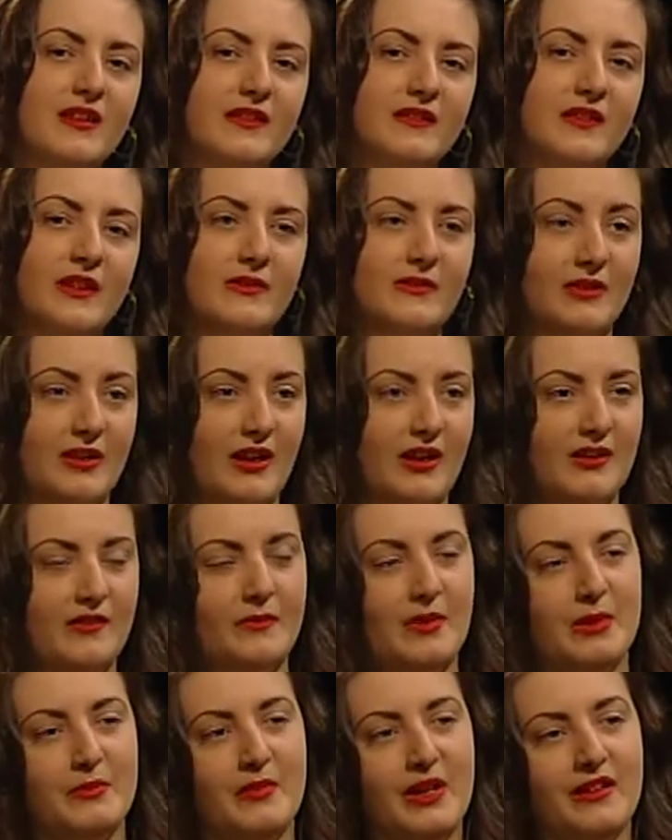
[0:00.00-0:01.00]
they were kind of
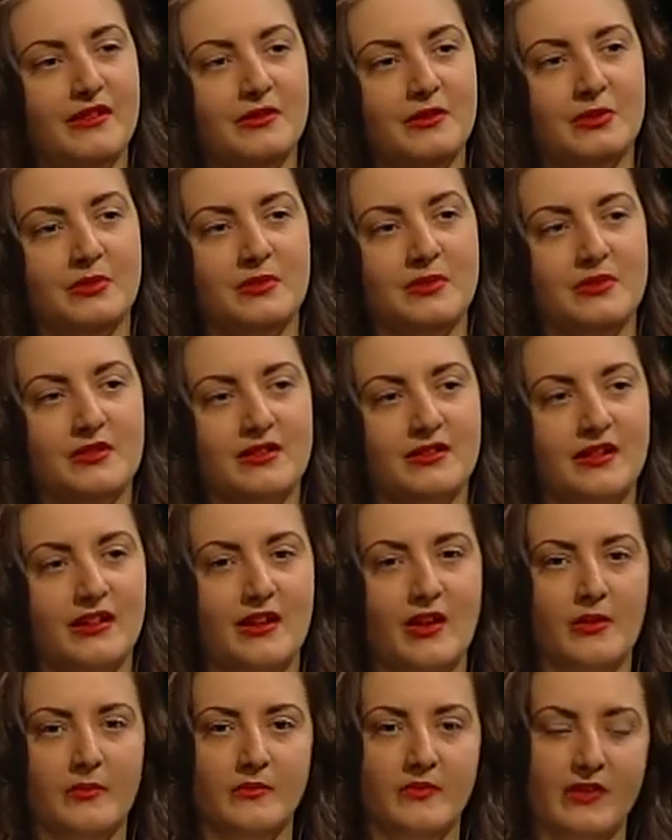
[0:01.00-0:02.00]
my mentors and they
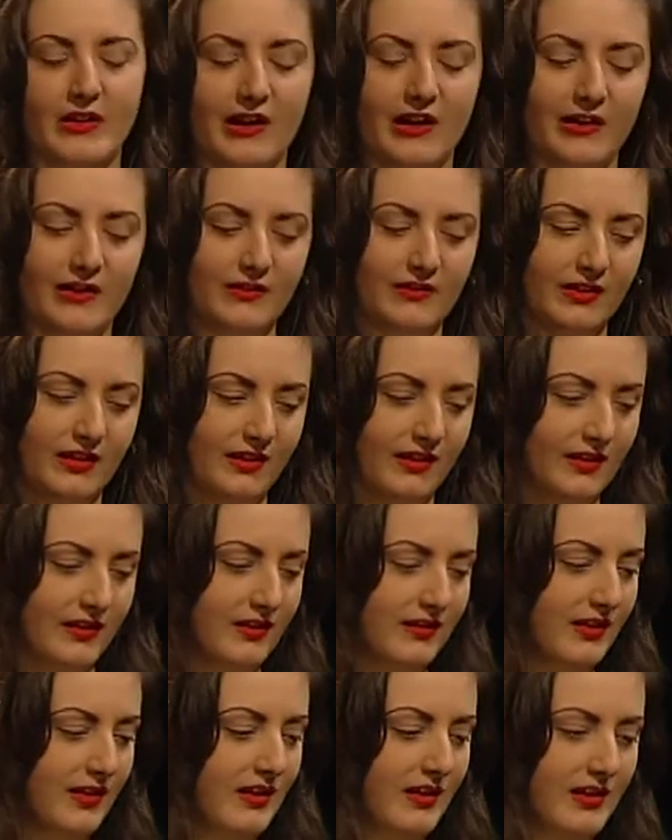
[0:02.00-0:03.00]
helped me out
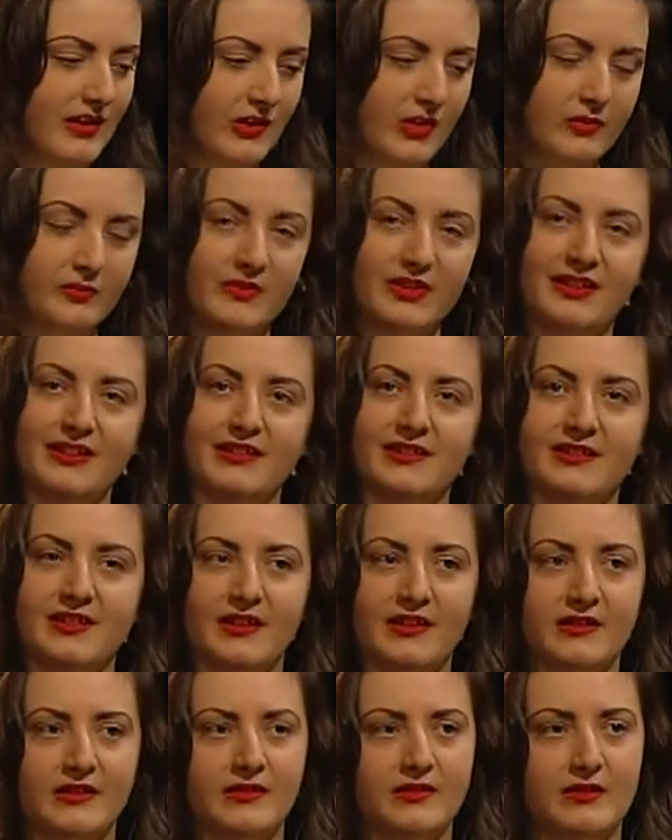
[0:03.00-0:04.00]
and helped me get
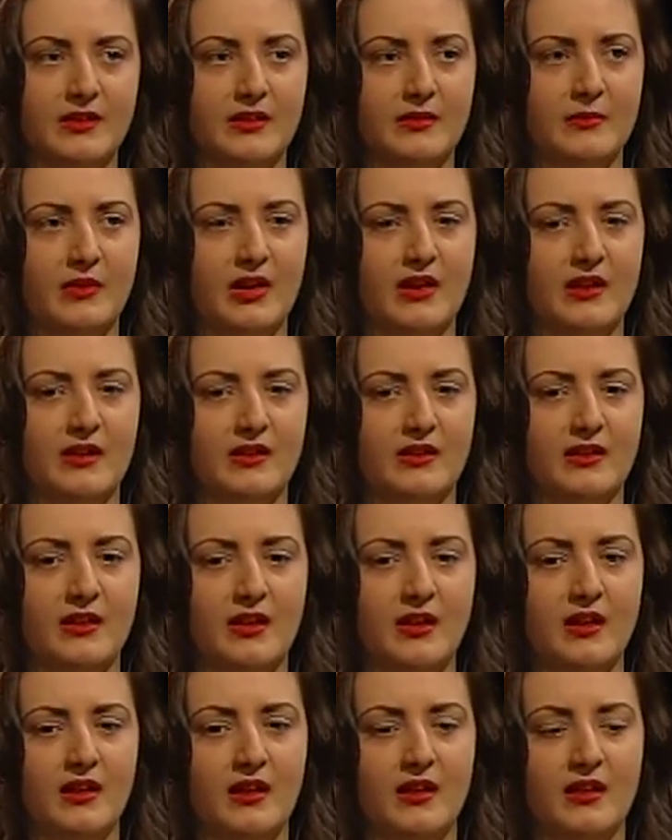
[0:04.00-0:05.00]
settled. And my
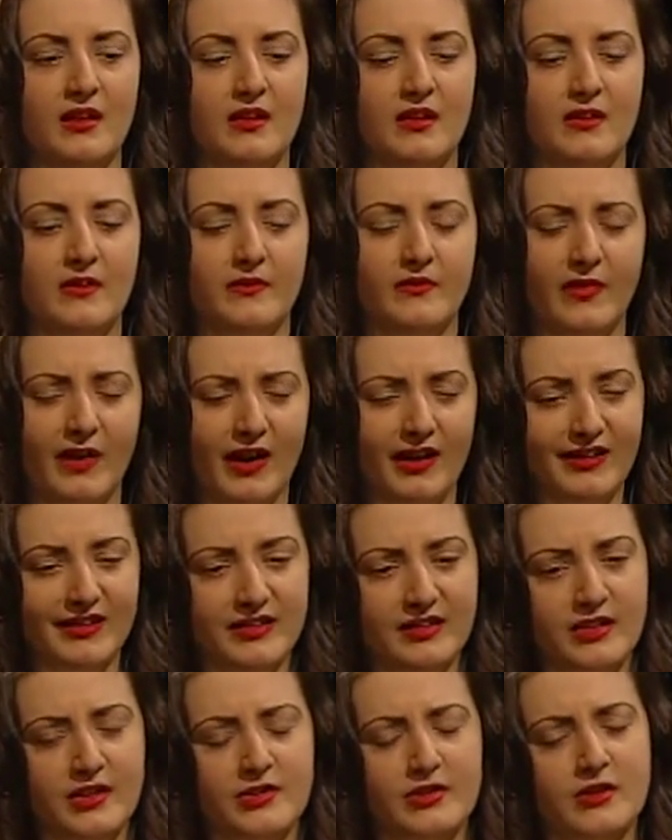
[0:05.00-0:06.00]

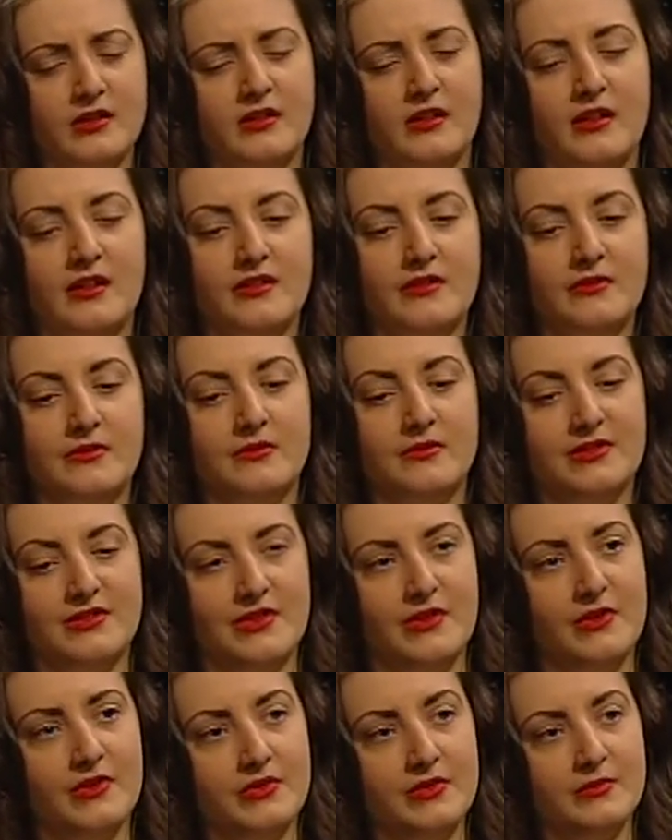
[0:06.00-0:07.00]
violin teacher there, who was
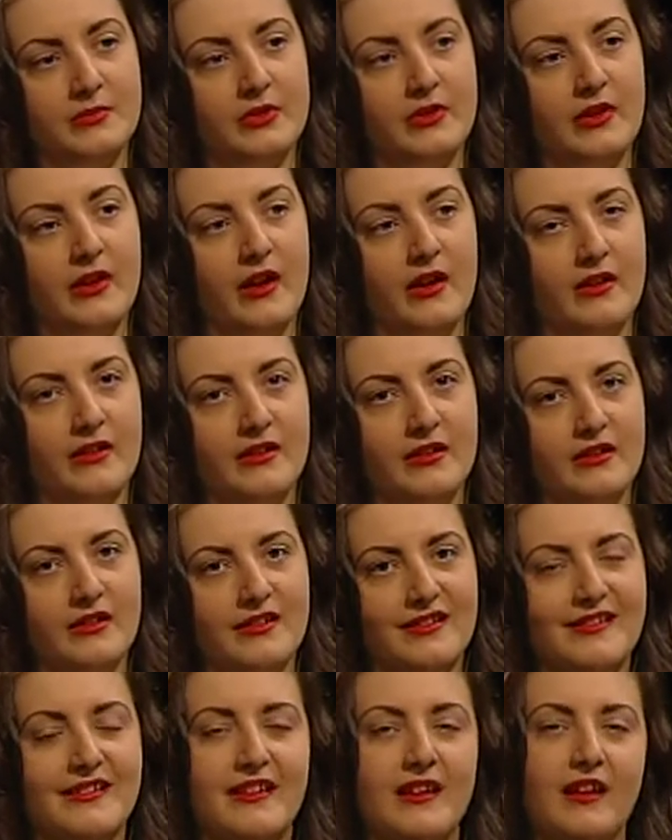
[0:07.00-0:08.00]
also
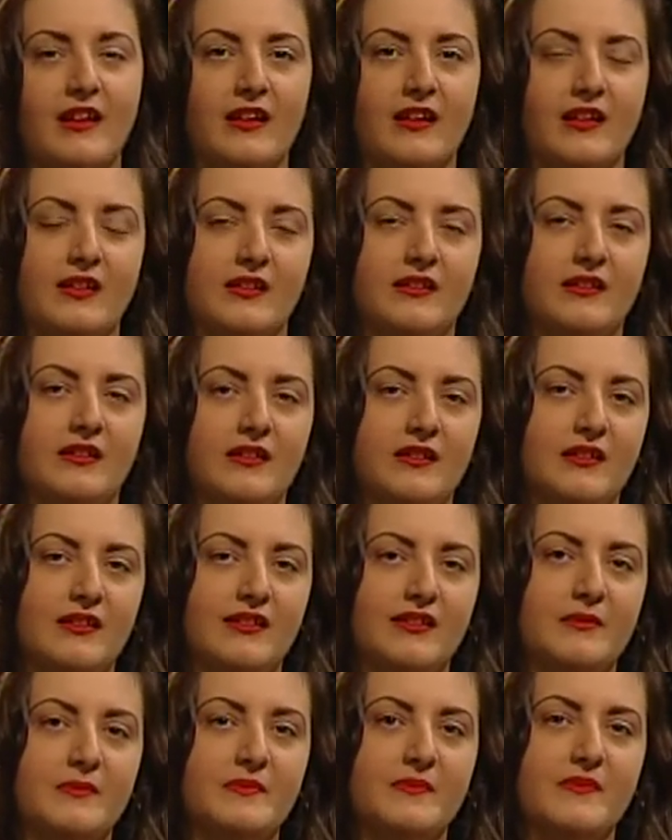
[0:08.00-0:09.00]
Bulgarian, and
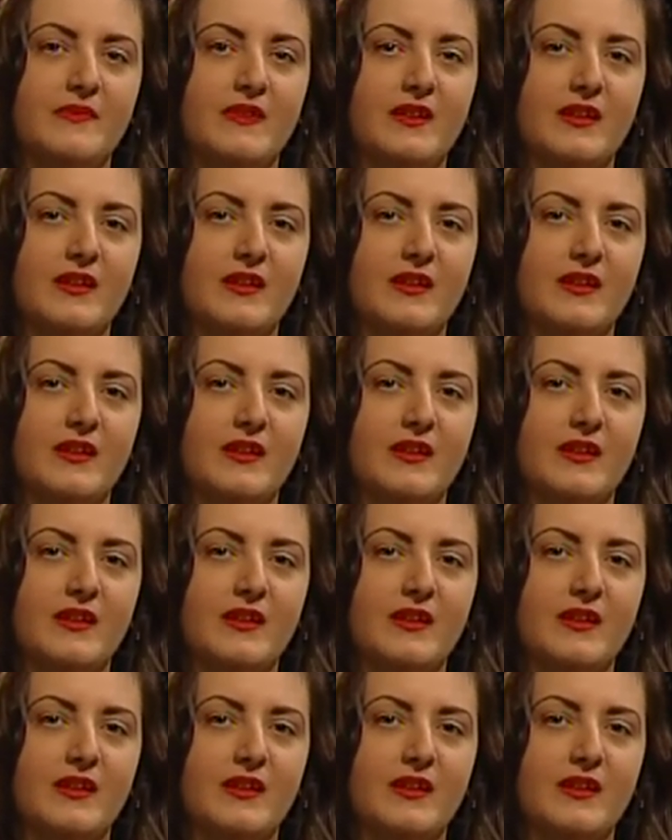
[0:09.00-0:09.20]
um,